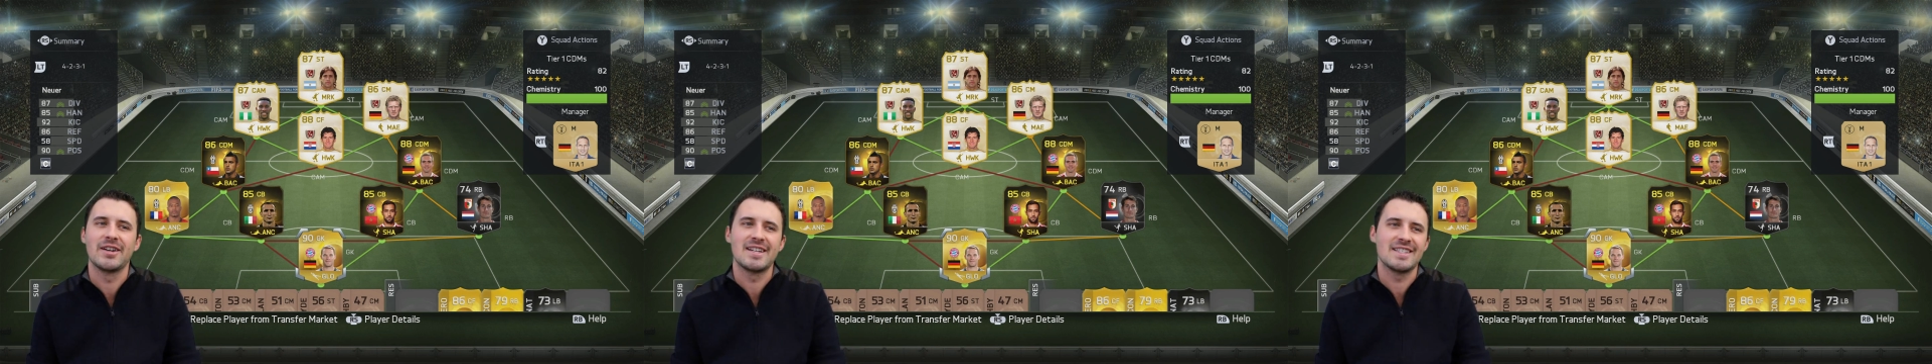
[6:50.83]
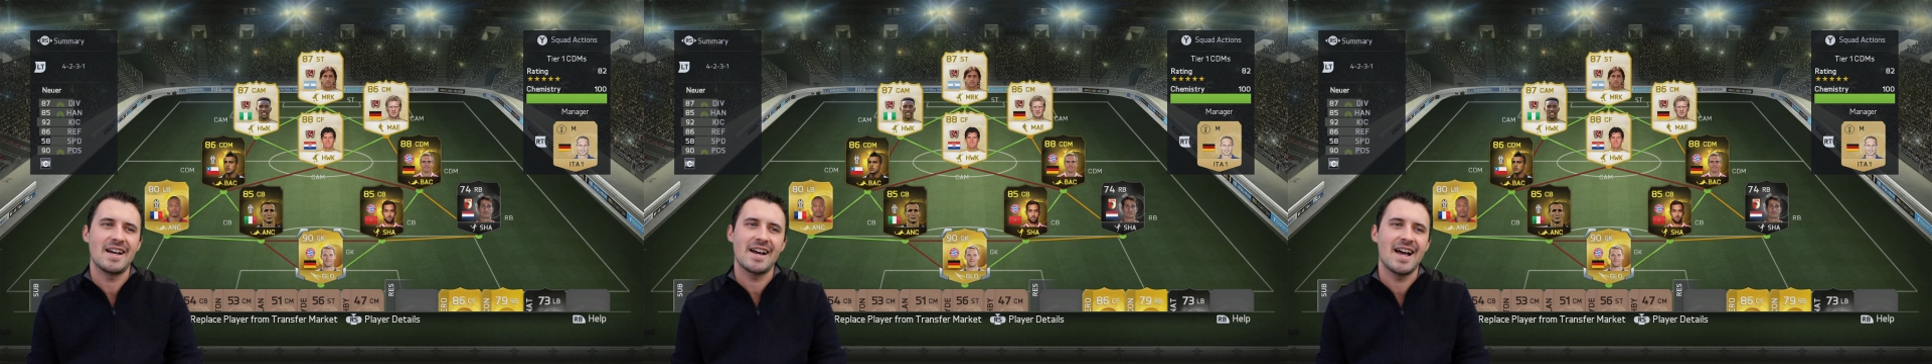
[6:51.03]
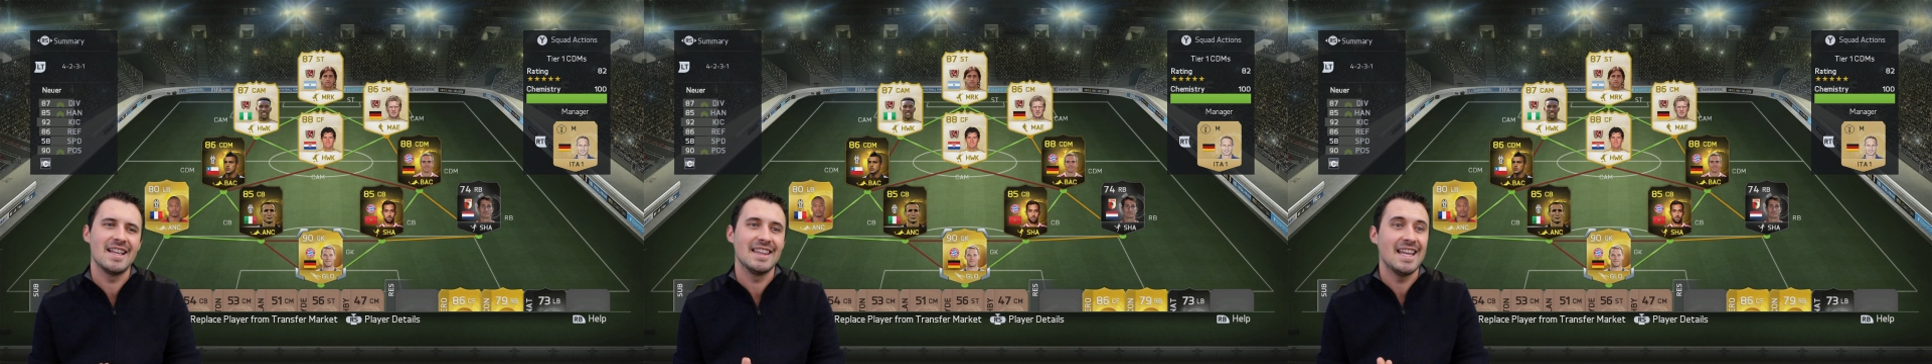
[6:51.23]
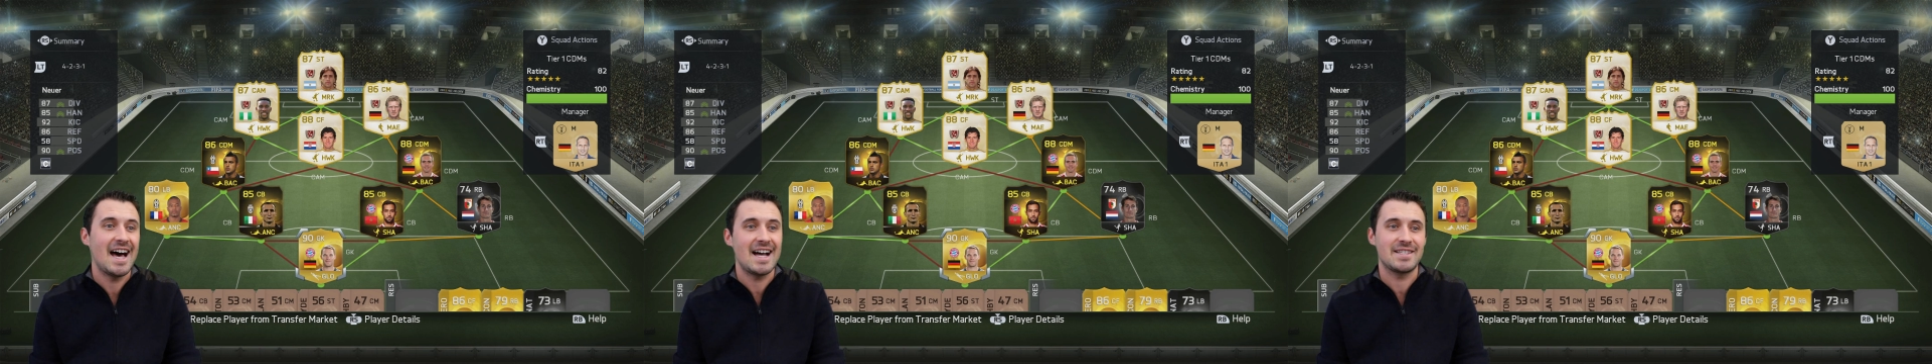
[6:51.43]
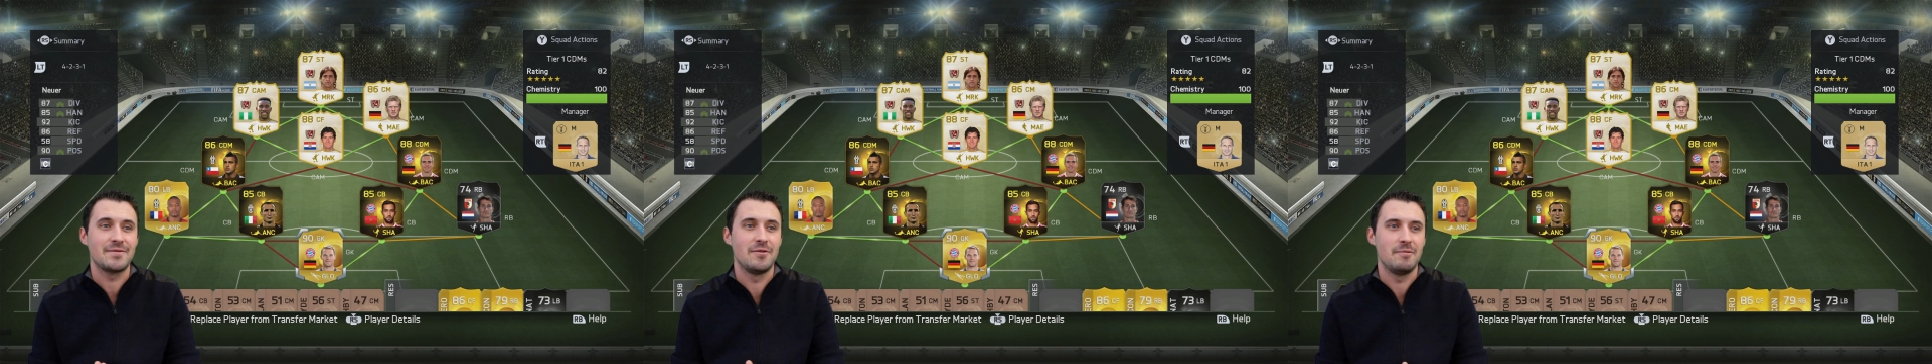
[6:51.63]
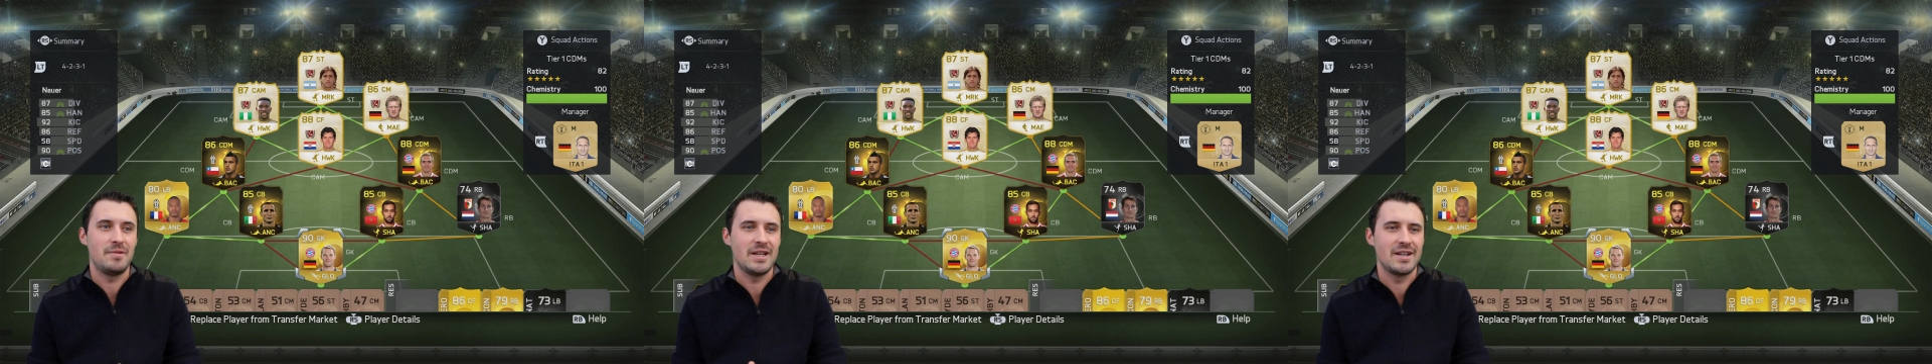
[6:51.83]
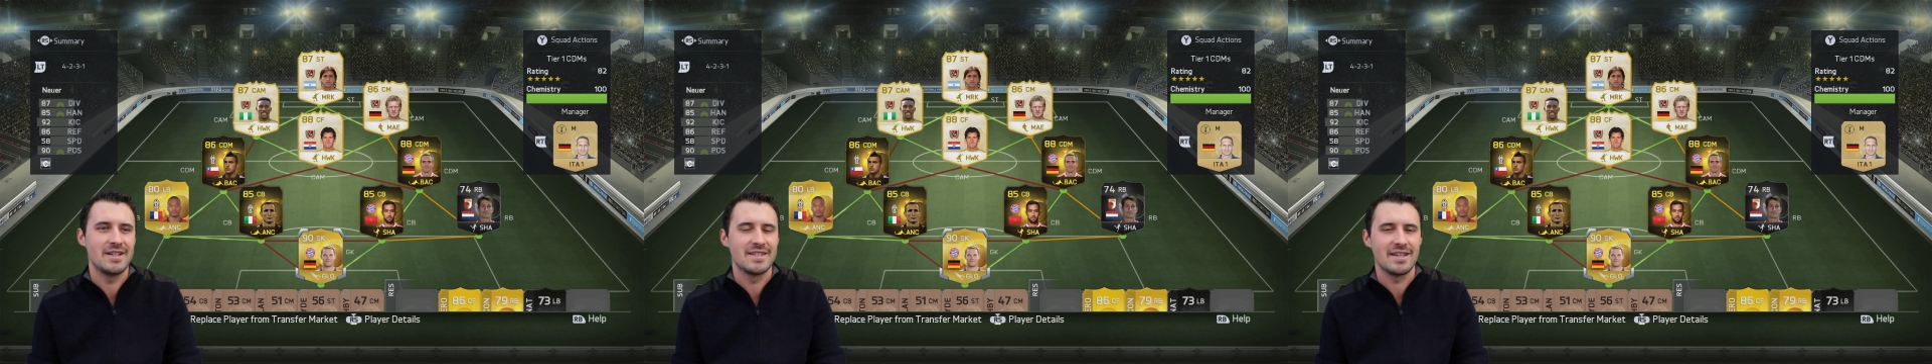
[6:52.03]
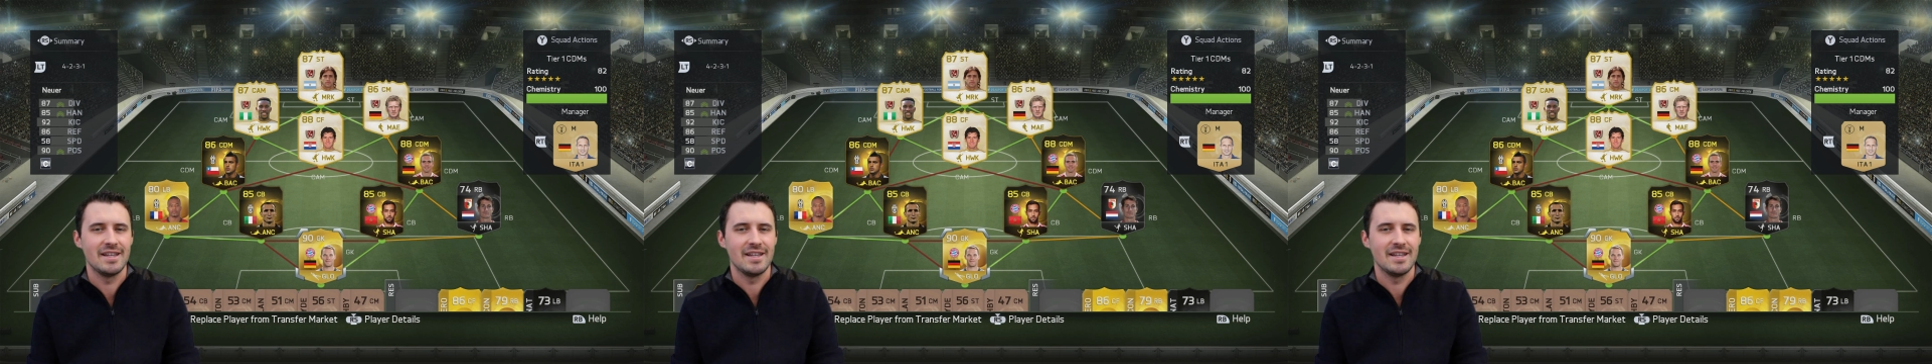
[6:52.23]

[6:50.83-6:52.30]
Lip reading: because I got lots of opinions